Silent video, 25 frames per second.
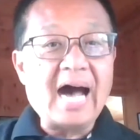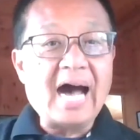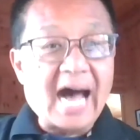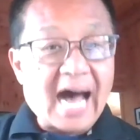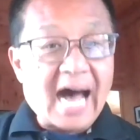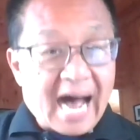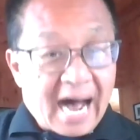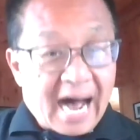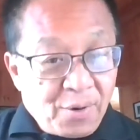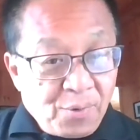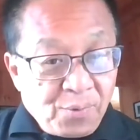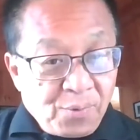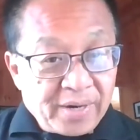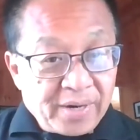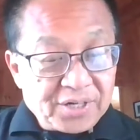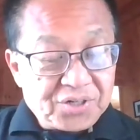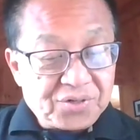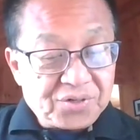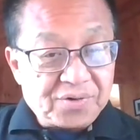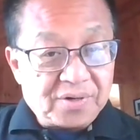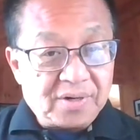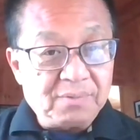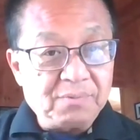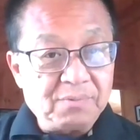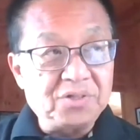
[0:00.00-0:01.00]
Our
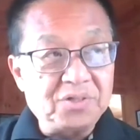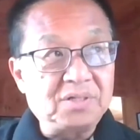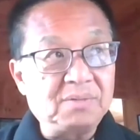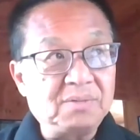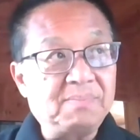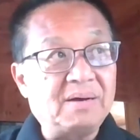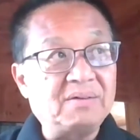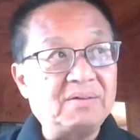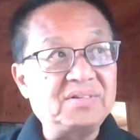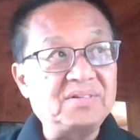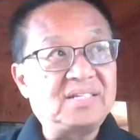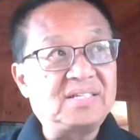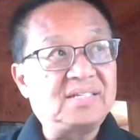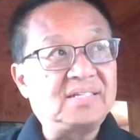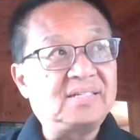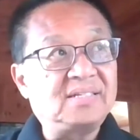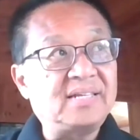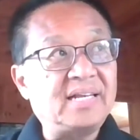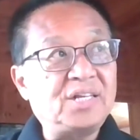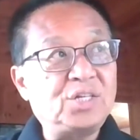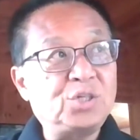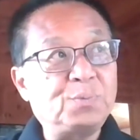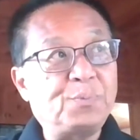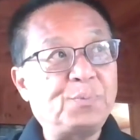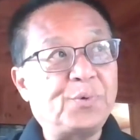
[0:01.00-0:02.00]
restaurant was about
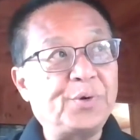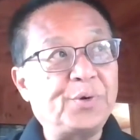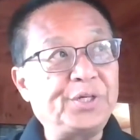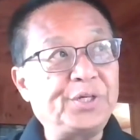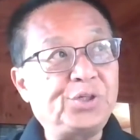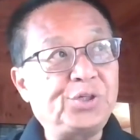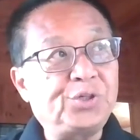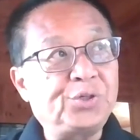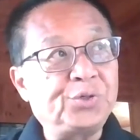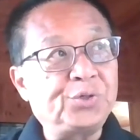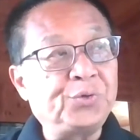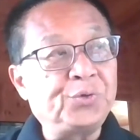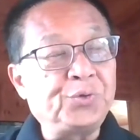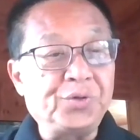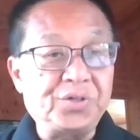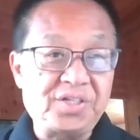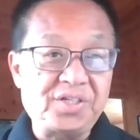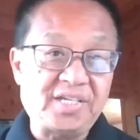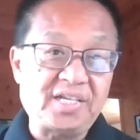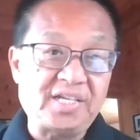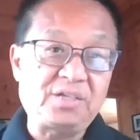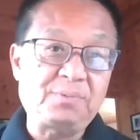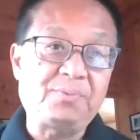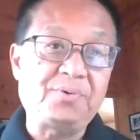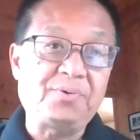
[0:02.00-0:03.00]
6.2 to
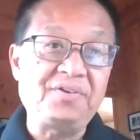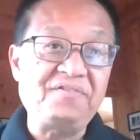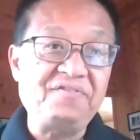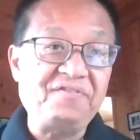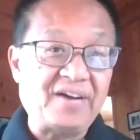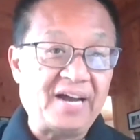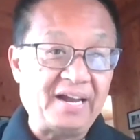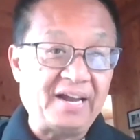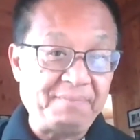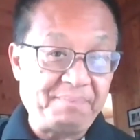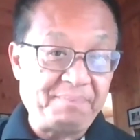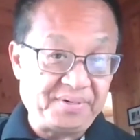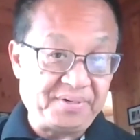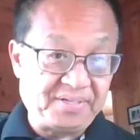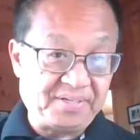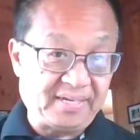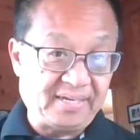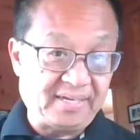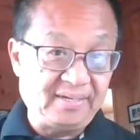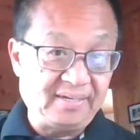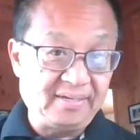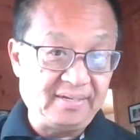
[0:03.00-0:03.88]
6.5%,